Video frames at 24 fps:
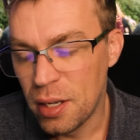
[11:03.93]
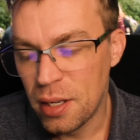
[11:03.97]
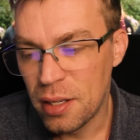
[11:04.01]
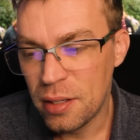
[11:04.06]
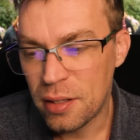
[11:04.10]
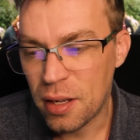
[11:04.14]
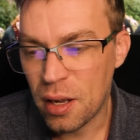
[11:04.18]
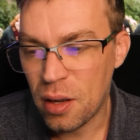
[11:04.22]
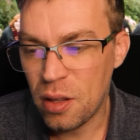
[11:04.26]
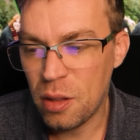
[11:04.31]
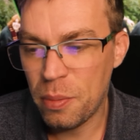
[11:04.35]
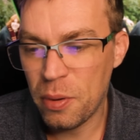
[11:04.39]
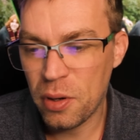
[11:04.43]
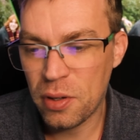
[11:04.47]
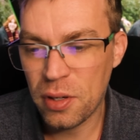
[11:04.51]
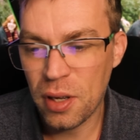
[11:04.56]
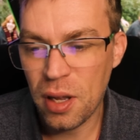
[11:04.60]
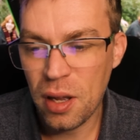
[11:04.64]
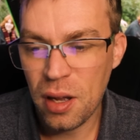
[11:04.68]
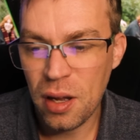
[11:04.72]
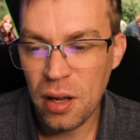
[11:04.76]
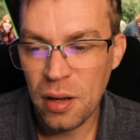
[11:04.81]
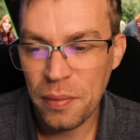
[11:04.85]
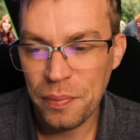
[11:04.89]
So the books
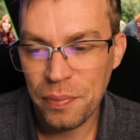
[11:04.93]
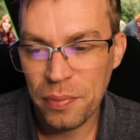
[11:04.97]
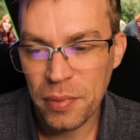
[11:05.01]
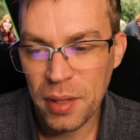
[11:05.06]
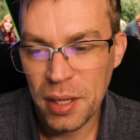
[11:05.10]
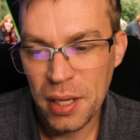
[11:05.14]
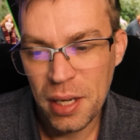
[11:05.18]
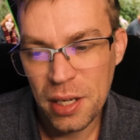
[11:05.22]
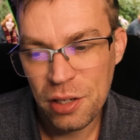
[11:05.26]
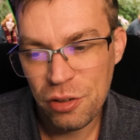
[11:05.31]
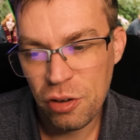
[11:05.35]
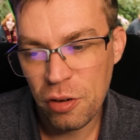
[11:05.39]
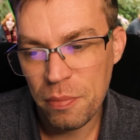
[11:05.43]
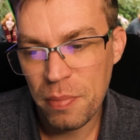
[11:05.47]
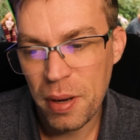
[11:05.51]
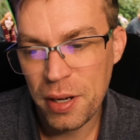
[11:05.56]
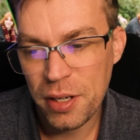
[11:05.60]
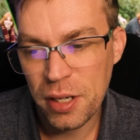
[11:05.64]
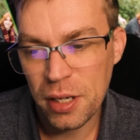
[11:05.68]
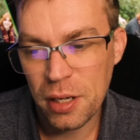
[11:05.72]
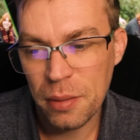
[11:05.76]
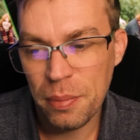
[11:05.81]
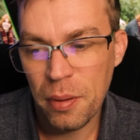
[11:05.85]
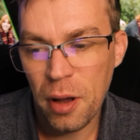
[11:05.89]
are A History of
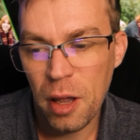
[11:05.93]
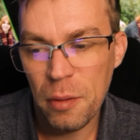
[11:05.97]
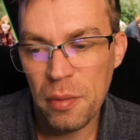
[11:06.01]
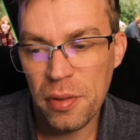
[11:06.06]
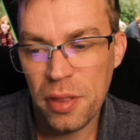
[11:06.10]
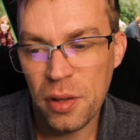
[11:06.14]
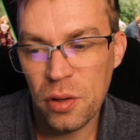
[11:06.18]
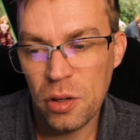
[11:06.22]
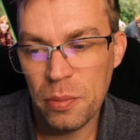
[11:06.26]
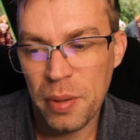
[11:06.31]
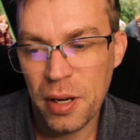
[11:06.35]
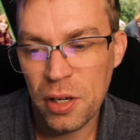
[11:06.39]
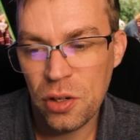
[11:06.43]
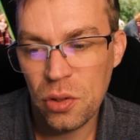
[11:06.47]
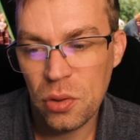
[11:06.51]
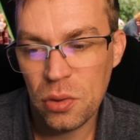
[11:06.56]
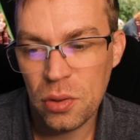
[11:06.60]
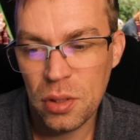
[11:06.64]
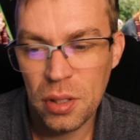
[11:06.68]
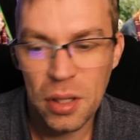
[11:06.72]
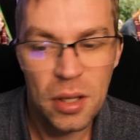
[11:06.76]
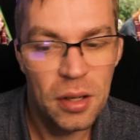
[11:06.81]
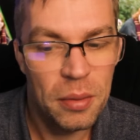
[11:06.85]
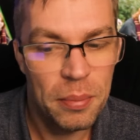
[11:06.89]
Magic by Mathilda
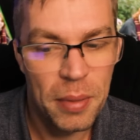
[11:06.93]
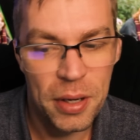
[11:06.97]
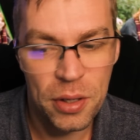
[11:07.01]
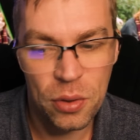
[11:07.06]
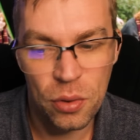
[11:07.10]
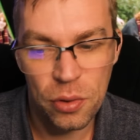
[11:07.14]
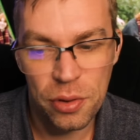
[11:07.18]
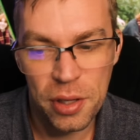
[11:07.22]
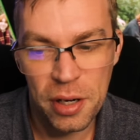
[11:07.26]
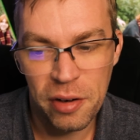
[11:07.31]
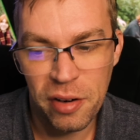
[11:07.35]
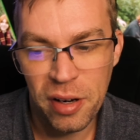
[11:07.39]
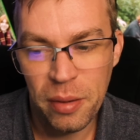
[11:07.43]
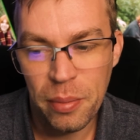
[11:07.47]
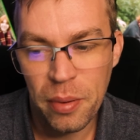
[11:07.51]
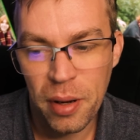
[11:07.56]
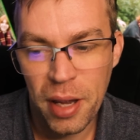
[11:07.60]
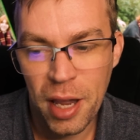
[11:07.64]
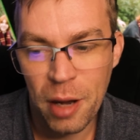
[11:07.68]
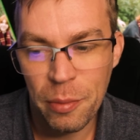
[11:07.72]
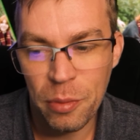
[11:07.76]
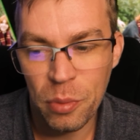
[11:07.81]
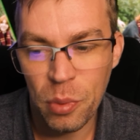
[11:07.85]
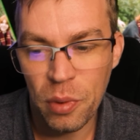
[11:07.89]
Bagshot, A Magical Theory by
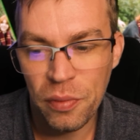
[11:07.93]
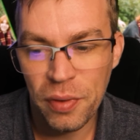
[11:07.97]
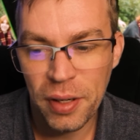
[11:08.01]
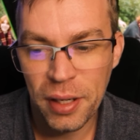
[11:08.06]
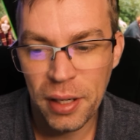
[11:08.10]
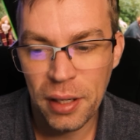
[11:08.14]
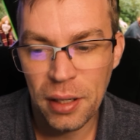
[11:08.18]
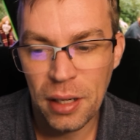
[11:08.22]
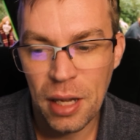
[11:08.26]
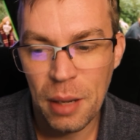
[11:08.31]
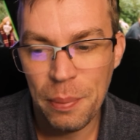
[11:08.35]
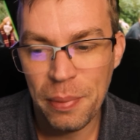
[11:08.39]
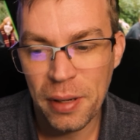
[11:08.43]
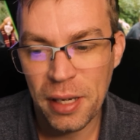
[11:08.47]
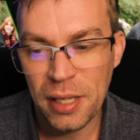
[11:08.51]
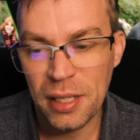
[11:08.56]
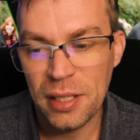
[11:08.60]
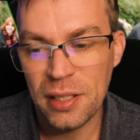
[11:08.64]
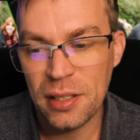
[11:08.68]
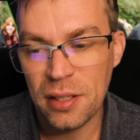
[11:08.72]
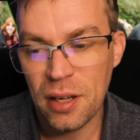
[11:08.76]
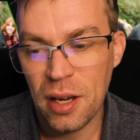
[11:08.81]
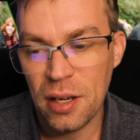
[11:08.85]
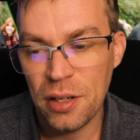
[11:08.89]
Albert Waffling, A
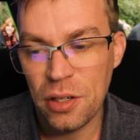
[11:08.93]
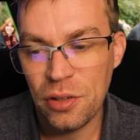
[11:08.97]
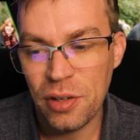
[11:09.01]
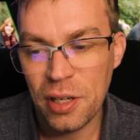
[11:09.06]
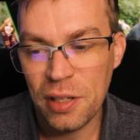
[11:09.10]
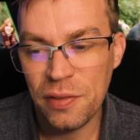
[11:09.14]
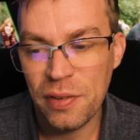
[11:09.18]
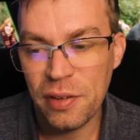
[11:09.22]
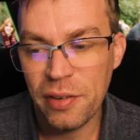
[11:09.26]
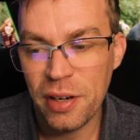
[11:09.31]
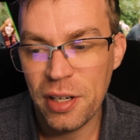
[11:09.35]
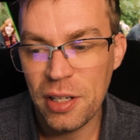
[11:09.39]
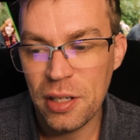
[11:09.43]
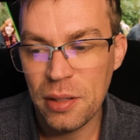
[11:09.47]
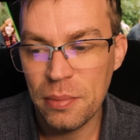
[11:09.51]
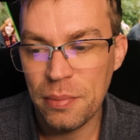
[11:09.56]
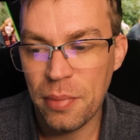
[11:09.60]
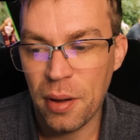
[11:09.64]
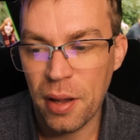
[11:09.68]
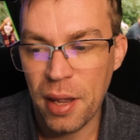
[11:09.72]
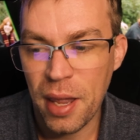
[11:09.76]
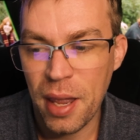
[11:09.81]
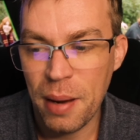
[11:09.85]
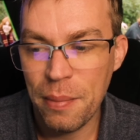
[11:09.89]
Beginner's Guide to Transfiguration
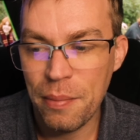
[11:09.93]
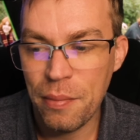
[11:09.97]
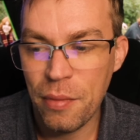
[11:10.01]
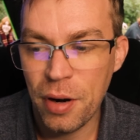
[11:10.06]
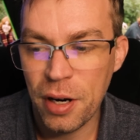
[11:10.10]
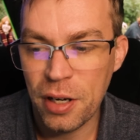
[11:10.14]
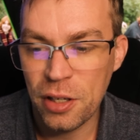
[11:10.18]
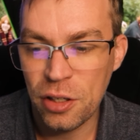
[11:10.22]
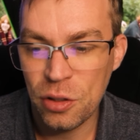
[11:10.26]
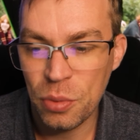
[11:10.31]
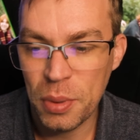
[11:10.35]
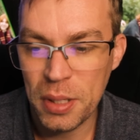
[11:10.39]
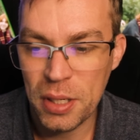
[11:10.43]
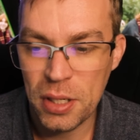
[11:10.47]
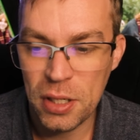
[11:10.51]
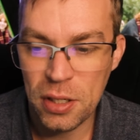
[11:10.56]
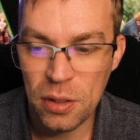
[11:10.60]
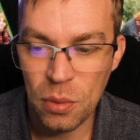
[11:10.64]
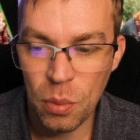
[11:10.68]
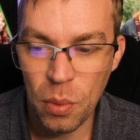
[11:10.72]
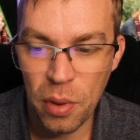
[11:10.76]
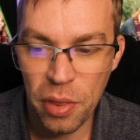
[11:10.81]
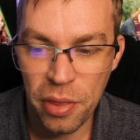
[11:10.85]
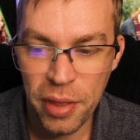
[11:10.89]
by Emmerich
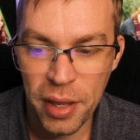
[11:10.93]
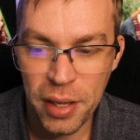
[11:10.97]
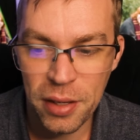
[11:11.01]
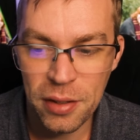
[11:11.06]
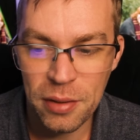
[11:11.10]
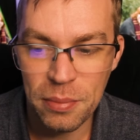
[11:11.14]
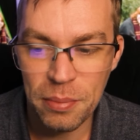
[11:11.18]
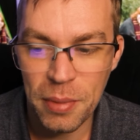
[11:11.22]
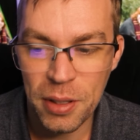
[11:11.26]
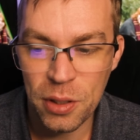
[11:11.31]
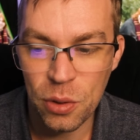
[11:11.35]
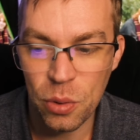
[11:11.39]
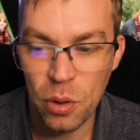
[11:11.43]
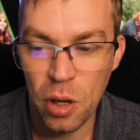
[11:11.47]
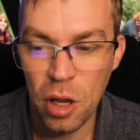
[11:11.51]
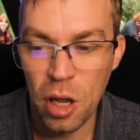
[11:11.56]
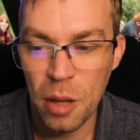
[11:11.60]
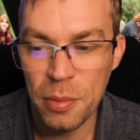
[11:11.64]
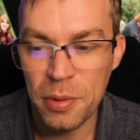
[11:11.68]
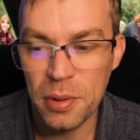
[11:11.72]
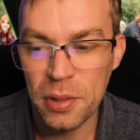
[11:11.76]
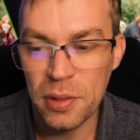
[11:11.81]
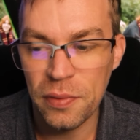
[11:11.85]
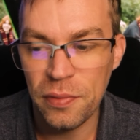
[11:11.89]
Switch, 1000 Magical
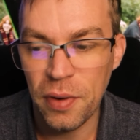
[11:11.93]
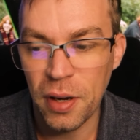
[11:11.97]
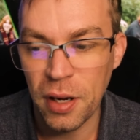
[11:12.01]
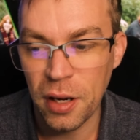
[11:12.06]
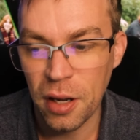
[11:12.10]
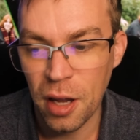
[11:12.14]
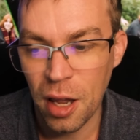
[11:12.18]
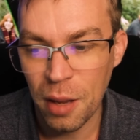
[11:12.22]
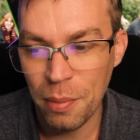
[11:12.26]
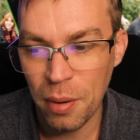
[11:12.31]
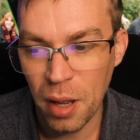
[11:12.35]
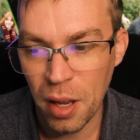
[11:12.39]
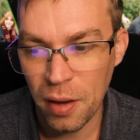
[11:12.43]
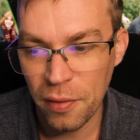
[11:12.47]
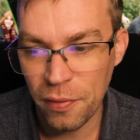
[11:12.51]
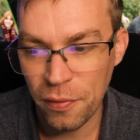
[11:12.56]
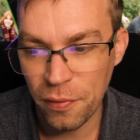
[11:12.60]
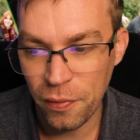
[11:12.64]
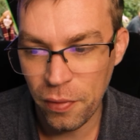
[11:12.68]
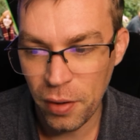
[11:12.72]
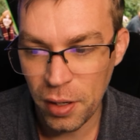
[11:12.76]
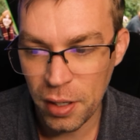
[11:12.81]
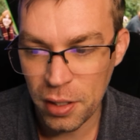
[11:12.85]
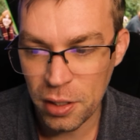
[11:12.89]
Herbs and Fungi by
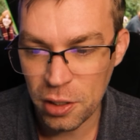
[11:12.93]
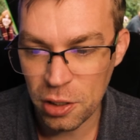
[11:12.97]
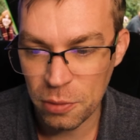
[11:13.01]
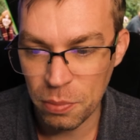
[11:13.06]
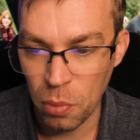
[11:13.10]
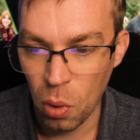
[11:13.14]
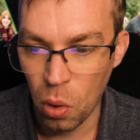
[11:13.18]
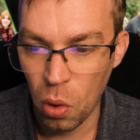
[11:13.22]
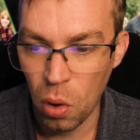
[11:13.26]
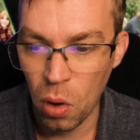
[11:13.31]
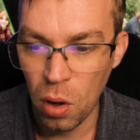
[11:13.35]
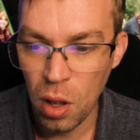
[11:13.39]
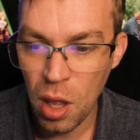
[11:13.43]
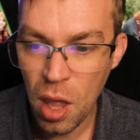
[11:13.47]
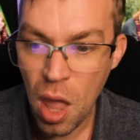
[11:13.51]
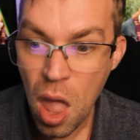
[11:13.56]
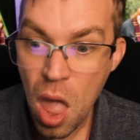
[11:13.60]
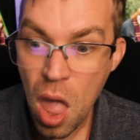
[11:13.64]
Philip de Spoor,